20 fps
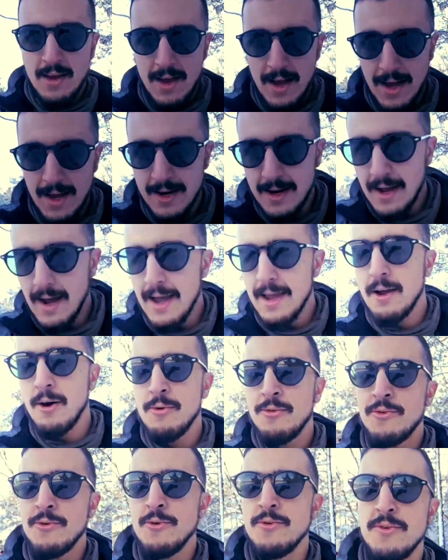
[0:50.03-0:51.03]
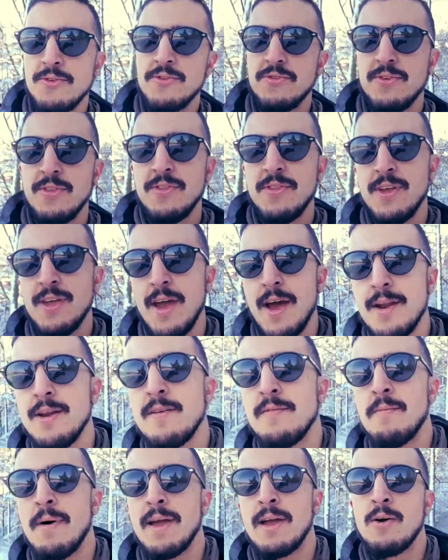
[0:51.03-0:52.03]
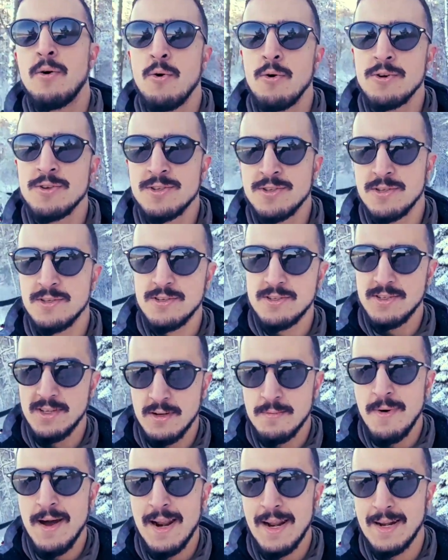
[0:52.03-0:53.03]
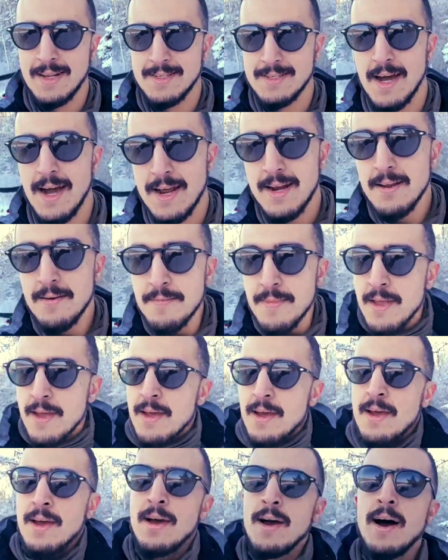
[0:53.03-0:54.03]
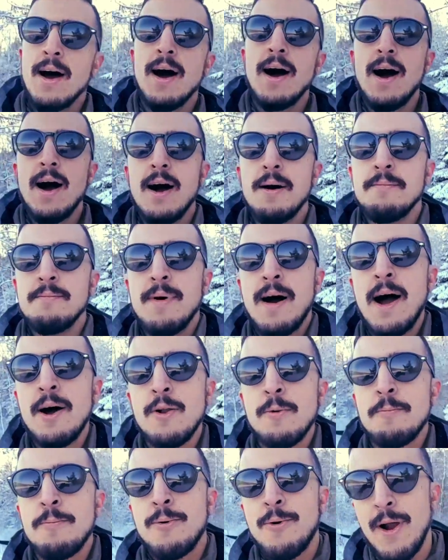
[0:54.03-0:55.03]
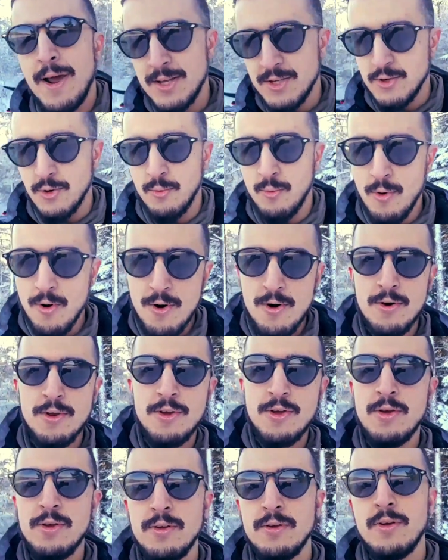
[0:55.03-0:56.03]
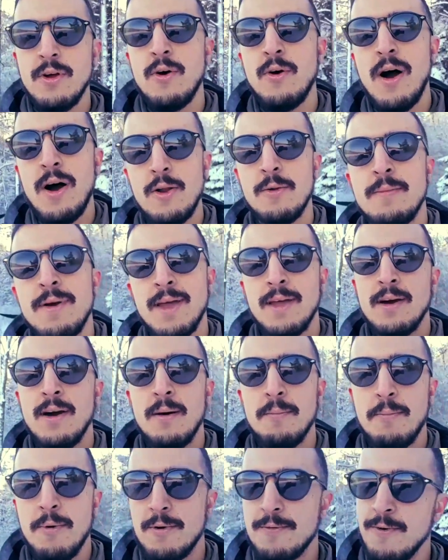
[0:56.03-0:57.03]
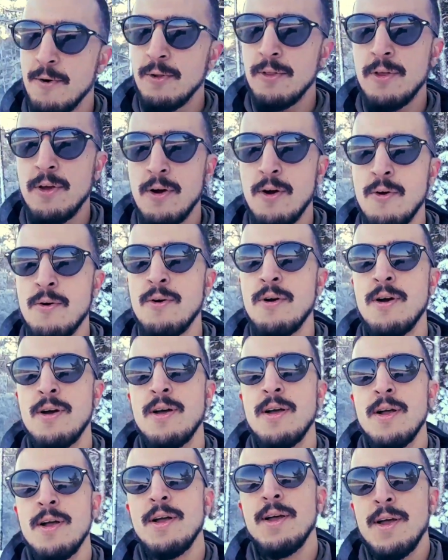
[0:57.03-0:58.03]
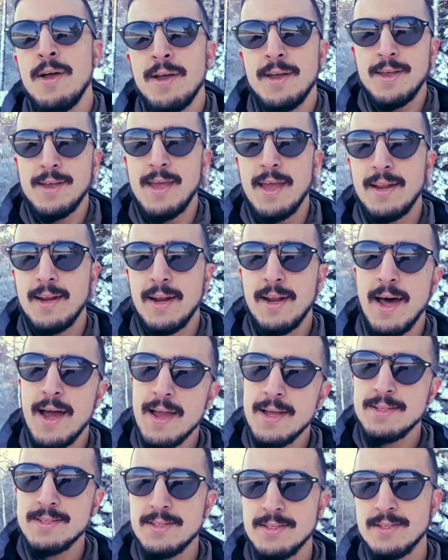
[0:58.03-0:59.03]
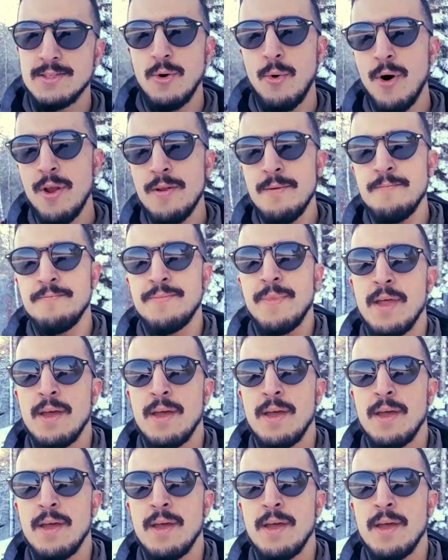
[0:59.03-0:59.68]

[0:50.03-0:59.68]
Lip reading: And I go through this in the end of my course, Cinematic Design, how to price your work, you know, how to make a portfolio, get clients and so on.